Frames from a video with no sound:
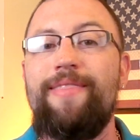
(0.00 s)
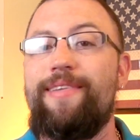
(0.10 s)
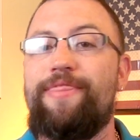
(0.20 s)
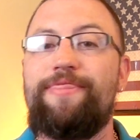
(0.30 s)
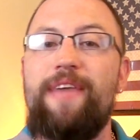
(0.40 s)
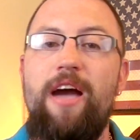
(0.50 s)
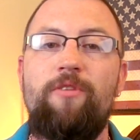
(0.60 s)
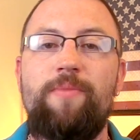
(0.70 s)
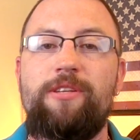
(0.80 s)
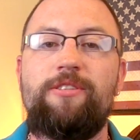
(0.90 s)
The
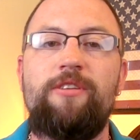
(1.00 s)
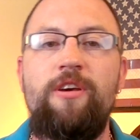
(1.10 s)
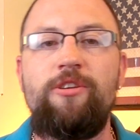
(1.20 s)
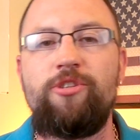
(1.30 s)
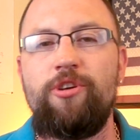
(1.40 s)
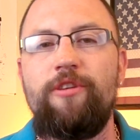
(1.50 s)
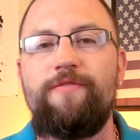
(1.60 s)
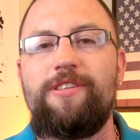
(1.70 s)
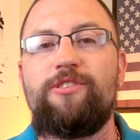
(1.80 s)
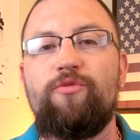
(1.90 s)
thalamus
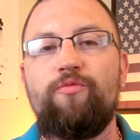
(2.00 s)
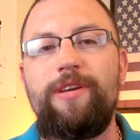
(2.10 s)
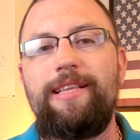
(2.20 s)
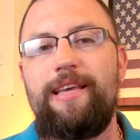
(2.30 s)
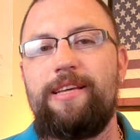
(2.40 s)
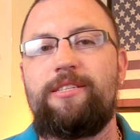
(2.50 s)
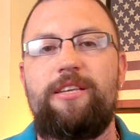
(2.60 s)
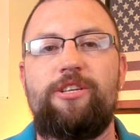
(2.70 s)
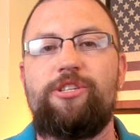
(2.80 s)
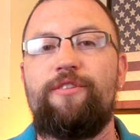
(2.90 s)
serves as a relay
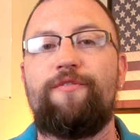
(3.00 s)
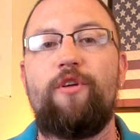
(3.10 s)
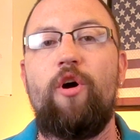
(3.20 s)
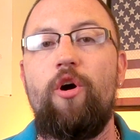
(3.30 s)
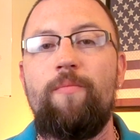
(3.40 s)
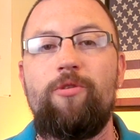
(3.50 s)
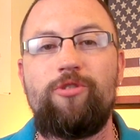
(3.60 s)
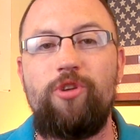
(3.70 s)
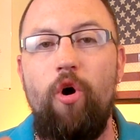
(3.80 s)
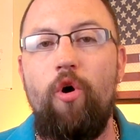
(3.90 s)
station for
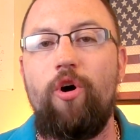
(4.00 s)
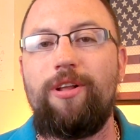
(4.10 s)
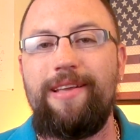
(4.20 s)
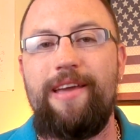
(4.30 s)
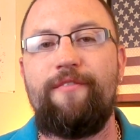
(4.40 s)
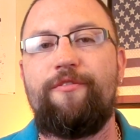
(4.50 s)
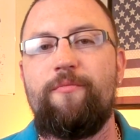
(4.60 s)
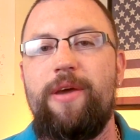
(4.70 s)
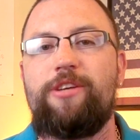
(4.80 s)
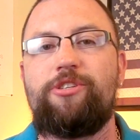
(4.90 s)
almost all
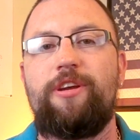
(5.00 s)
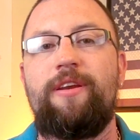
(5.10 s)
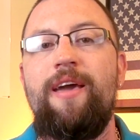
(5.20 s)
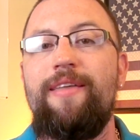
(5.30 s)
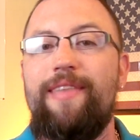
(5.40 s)
information